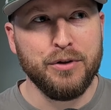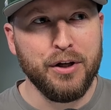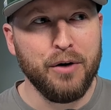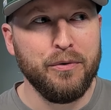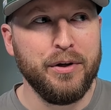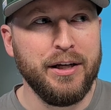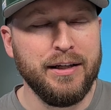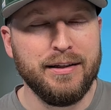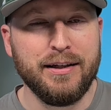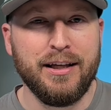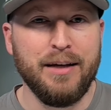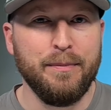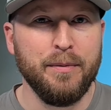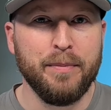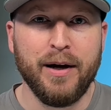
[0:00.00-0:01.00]
You don't need to
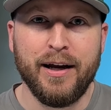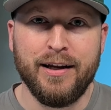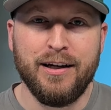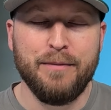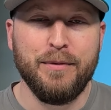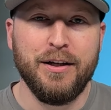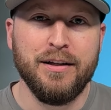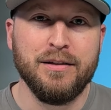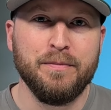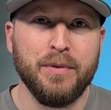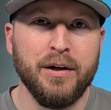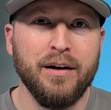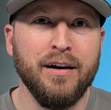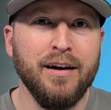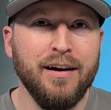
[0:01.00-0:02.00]
keep it by any means,
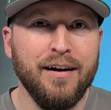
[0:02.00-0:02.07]
but